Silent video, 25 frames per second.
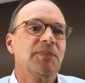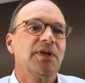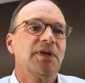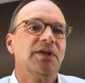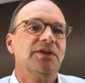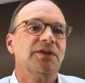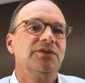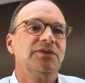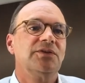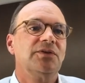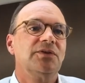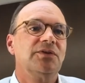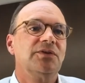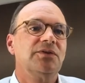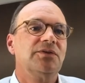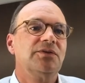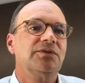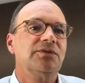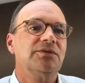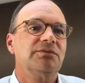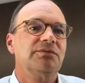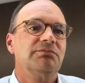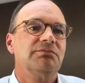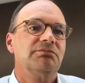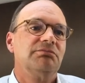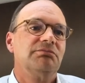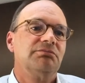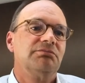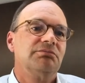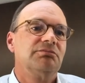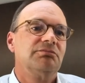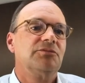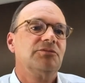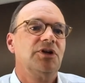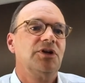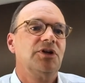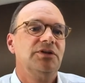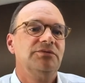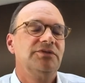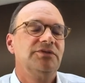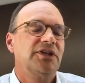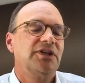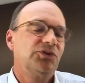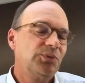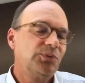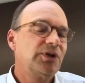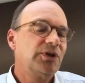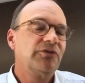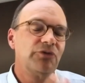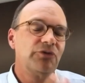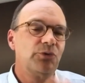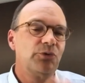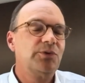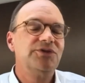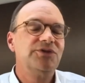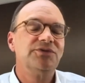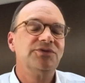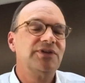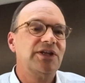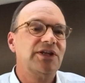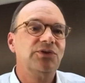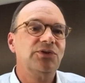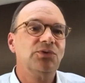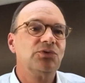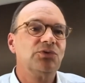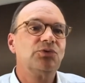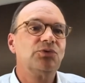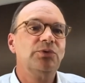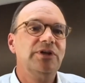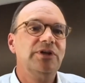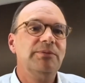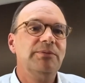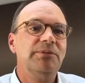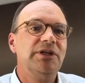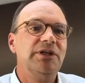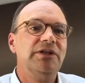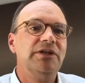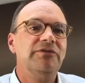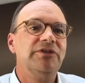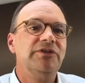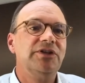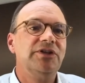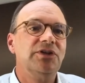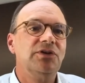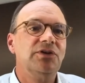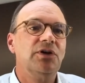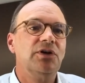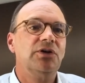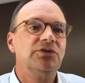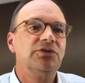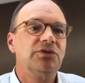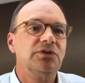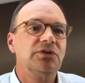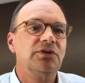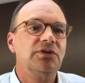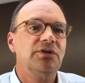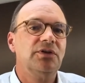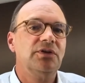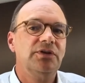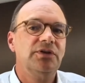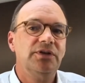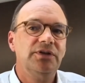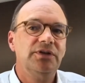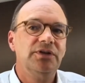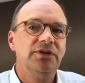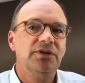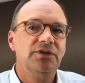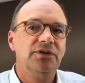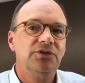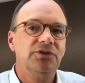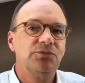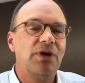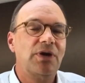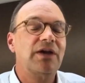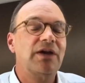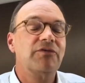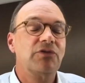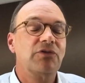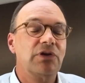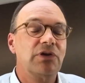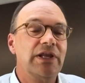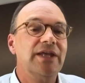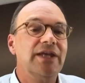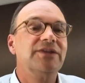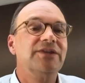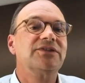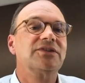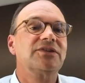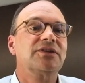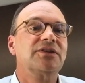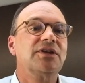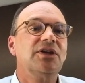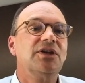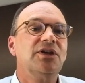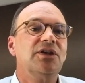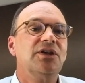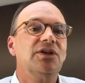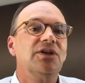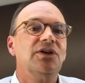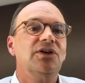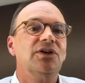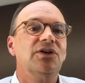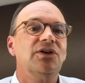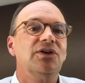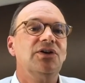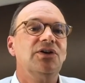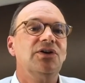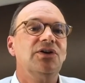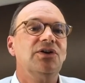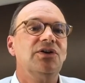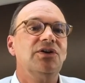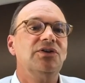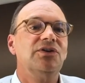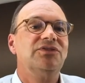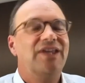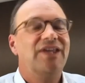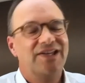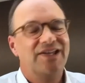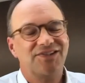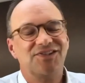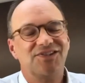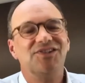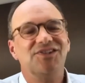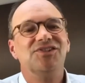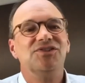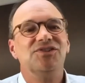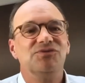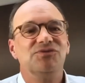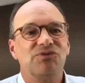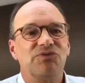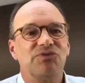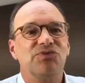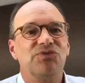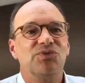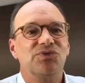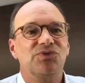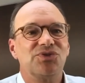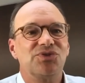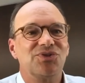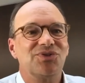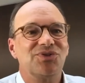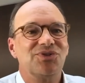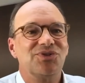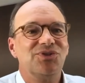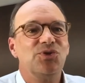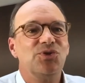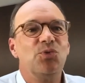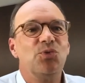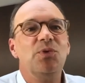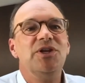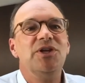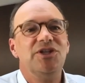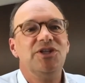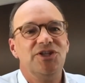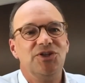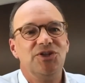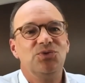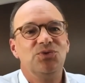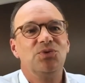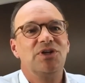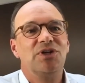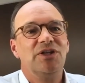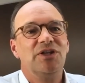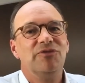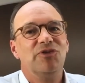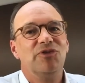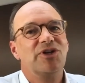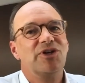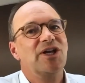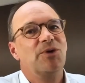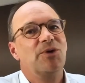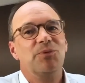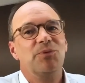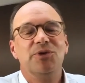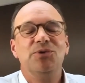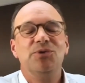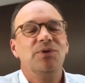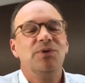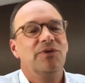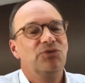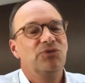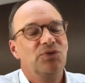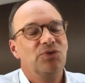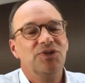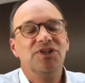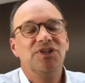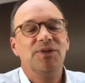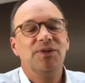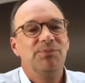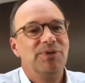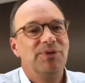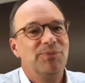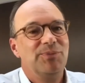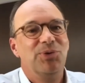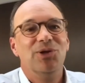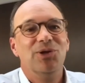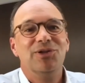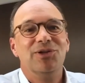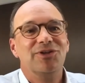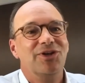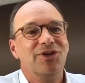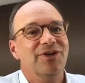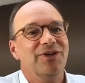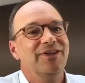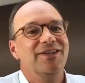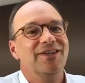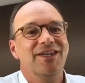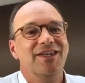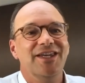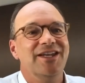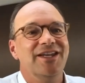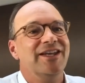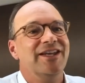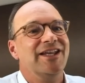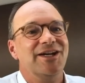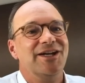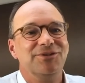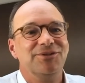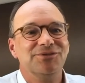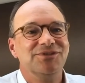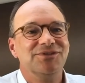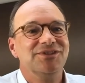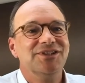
So that's one of the reasons I don't really believe in driverless taxis in the future. You really need to clean the car when you have 20 people going in and out